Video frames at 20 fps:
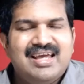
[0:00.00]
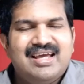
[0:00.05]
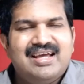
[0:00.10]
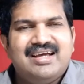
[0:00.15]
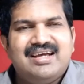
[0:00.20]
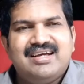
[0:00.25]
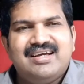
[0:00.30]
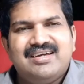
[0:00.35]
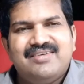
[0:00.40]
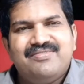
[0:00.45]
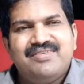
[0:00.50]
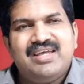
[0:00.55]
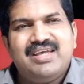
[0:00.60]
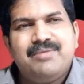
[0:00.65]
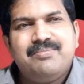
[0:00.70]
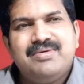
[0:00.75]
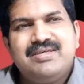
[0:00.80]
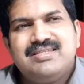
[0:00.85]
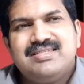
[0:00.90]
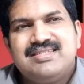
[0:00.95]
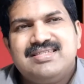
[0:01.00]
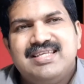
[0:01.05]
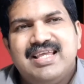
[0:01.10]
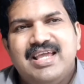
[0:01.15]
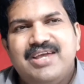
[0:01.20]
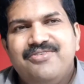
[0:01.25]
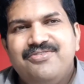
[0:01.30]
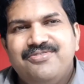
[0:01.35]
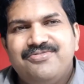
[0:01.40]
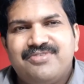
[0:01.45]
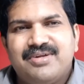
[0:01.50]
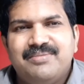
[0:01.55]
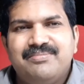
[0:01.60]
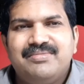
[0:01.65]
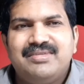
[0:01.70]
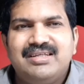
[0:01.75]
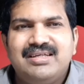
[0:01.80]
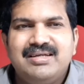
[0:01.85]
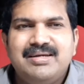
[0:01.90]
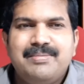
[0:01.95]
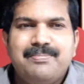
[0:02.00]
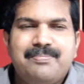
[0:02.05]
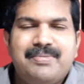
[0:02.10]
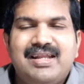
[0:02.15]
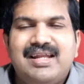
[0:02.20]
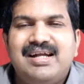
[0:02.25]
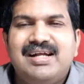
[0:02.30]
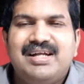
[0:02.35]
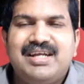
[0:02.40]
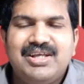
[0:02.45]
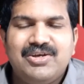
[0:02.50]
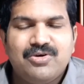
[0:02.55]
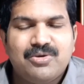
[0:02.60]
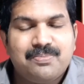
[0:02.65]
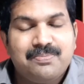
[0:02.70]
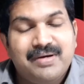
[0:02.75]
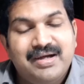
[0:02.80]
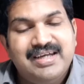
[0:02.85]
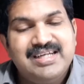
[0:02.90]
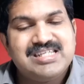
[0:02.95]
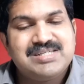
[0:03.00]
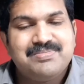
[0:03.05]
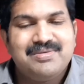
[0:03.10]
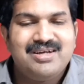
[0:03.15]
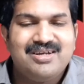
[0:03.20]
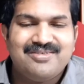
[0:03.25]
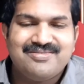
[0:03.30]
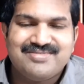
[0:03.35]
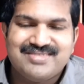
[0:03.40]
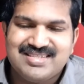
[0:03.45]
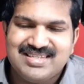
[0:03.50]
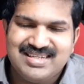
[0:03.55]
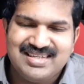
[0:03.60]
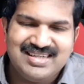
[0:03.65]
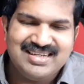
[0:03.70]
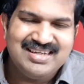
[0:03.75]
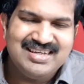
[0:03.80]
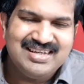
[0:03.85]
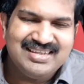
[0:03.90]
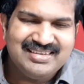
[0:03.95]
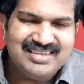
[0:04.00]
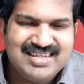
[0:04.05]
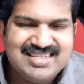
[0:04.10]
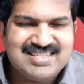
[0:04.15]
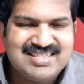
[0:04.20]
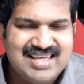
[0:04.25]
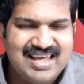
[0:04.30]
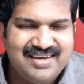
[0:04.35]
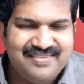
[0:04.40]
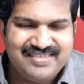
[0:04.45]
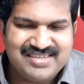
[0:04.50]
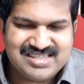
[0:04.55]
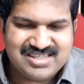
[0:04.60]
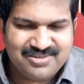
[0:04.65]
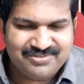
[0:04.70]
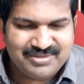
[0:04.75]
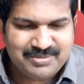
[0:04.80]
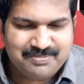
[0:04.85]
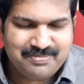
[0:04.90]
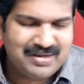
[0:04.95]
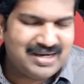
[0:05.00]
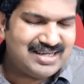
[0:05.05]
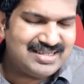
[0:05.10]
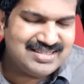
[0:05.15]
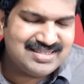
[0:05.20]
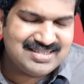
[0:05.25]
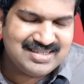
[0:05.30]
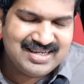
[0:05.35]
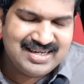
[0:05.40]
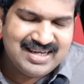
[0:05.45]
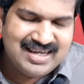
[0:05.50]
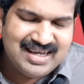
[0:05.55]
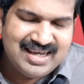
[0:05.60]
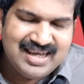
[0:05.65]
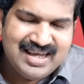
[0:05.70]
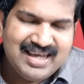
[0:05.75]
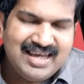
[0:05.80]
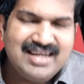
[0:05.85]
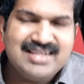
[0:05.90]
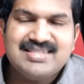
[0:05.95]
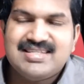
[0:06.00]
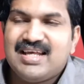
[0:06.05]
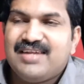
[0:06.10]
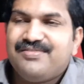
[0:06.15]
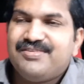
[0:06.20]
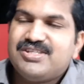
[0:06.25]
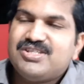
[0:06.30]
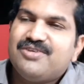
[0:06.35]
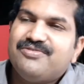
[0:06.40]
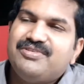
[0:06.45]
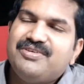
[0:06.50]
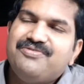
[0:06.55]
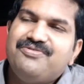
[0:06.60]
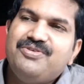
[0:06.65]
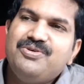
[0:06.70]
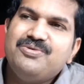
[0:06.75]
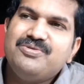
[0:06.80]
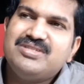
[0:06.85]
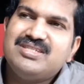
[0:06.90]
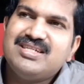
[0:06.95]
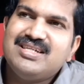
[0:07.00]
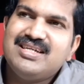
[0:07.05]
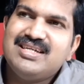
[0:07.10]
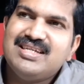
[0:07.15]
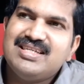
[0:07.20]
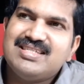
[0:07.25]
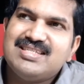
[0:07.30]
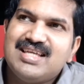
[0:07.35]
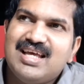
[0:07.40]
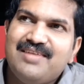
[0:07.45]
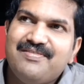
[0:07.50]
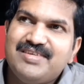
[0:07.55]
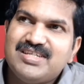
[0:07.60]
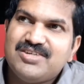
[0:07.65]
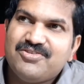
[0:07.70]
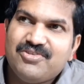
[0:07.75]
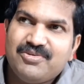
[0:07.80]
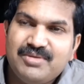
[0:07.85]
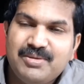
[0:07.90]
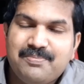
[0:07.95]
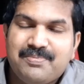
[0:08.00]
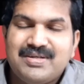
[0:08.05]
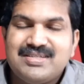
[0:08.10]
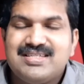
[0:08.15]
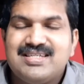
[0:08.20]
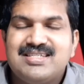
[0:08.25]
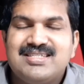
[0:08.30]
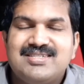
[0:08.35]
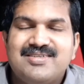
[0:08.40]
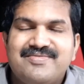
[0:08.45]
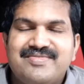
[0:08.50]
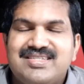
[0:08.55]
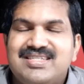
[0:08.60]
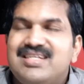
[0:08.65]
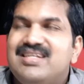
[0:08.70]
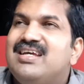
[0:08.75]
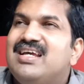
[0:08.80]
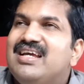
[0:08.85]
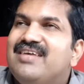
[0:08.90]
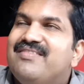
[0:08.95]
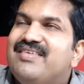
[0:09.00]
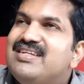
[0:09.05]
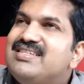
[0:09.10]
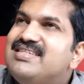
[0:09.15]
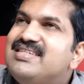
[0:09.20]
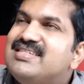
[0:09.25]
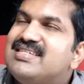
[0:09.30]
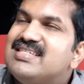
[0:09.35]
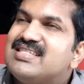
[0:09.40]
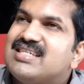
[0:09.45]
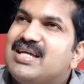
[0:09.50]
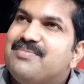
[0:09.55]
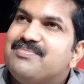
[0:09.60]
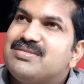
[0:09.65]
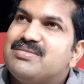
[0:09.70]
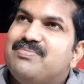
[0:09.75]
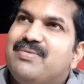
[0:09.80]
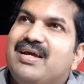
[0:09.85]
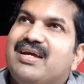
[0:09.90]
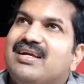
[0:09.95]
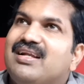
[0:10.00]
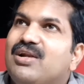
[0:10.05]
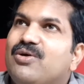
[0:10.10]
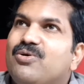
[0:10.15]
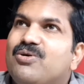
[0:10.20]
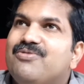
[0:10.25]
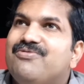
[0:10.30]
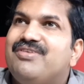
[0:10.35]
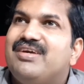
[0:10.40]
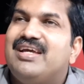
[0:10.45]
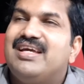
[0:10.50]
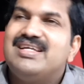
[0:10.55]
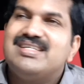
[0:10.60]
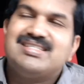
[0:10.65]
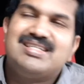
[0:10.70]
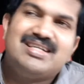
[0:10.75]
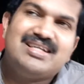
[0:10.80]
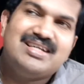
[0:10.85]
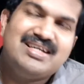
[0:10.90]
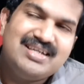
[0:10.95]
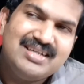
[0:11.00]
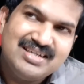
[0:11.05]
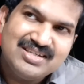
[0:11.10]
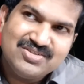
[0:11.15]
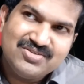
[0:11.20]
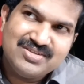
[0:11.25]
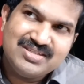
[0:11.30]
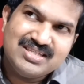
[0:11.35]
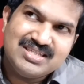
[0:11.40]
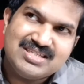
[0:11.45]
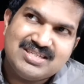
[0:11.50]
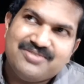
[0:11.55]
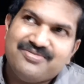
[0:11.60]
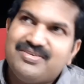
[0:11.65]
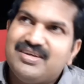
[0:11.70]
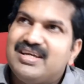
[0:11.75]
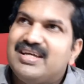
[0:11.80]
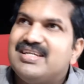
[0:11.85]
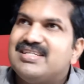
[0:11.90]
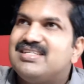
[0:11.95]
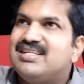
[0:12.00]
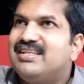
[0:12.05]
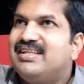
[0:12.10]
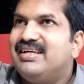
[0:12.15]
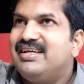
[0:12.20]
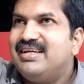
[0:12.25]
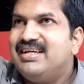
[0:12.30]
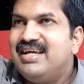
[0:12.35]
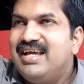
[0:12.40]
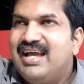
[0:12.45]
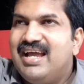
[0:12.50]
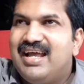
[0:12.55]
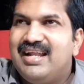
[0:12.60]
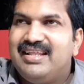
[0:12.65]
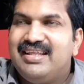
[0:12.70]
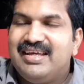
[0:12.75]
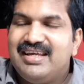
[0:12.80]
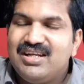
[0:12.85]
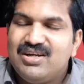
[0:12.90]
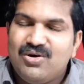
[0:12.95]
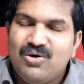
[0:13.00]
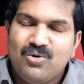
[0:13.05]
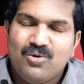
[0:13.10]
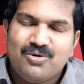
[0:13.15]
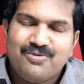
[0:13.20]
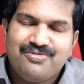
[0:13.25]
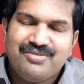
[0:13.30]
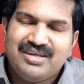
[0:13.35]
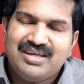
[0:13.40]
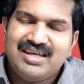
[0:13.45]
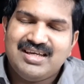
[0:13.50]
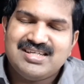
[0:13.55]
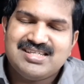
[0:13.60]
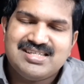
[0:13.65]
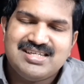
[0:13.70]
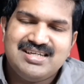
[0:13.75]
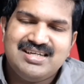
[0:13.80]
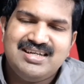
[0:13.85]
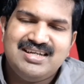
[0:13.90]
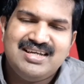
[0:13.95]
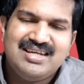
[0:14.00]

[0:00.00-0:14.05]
uh, we have been saved from the penalty or punishment of sin that is salvation of the past and salvation of the future is salvation from the presence of sin when jesus comes back glorification so justification there at the end glorification